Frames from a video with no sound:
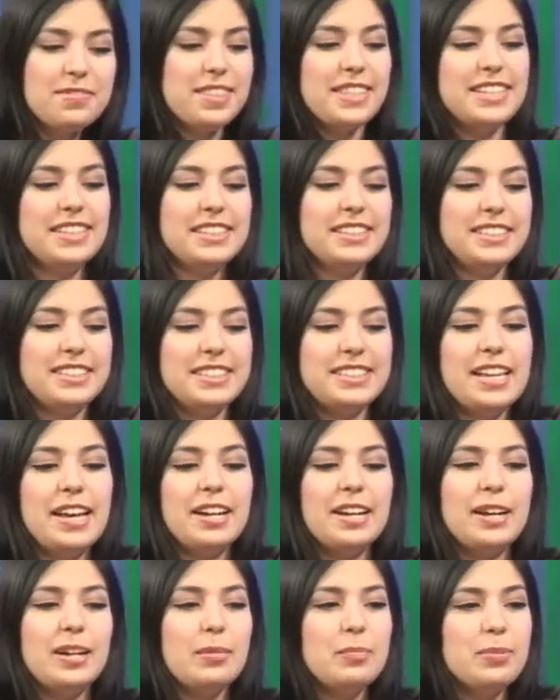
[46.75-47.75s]
this
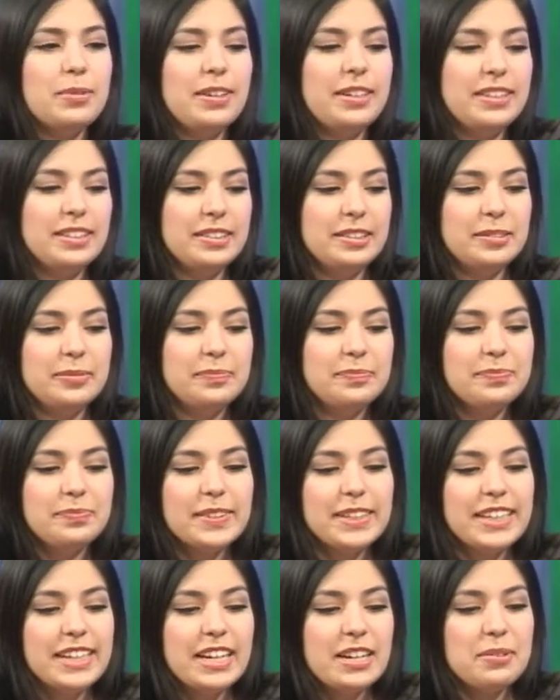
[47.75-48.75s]
set up. Um,
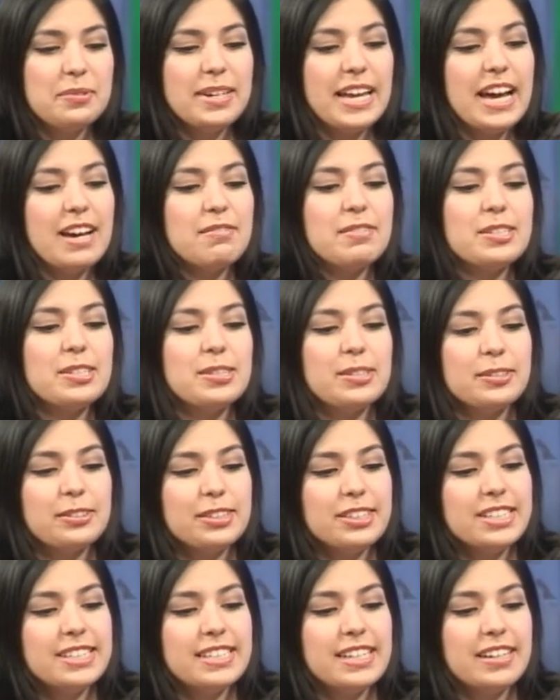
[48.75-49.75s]
we have the
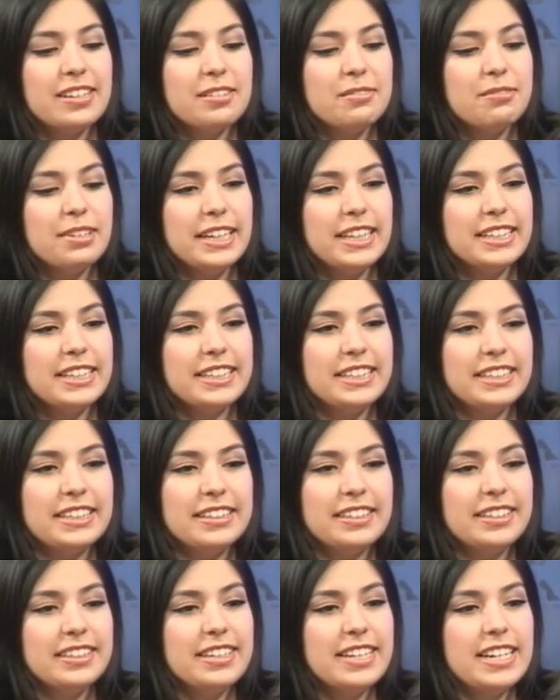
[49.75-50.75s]
solar cell right
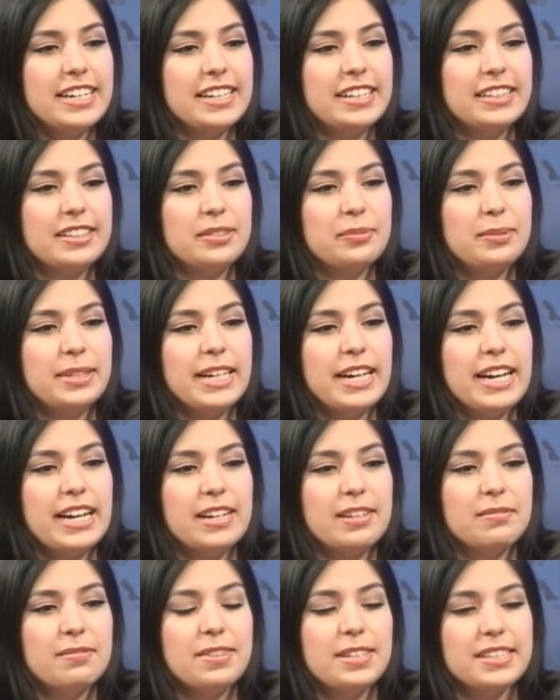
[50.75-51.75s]
here, and we
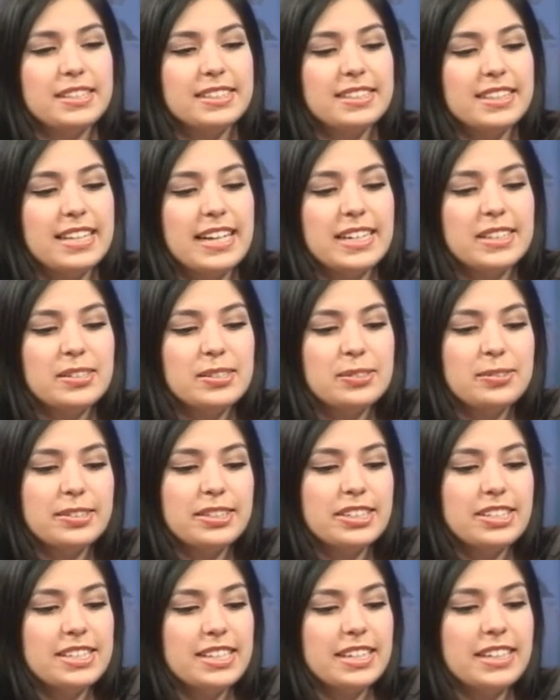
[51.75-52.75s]
have this light
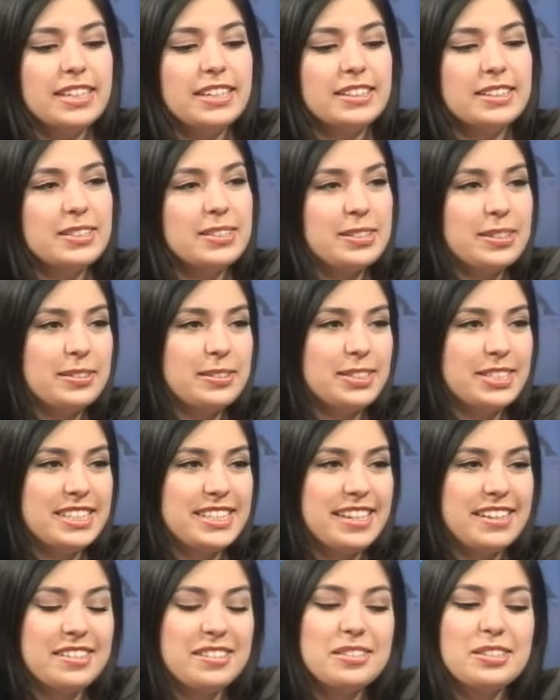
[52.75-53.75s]
source hitting the solar
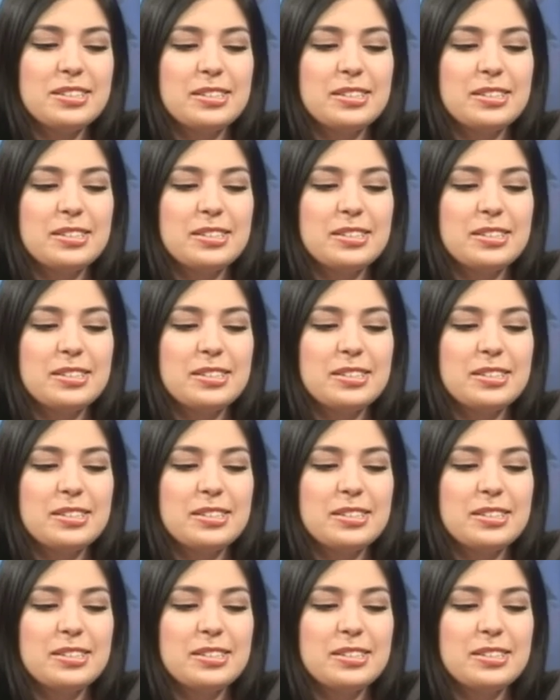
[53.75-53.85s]
cell.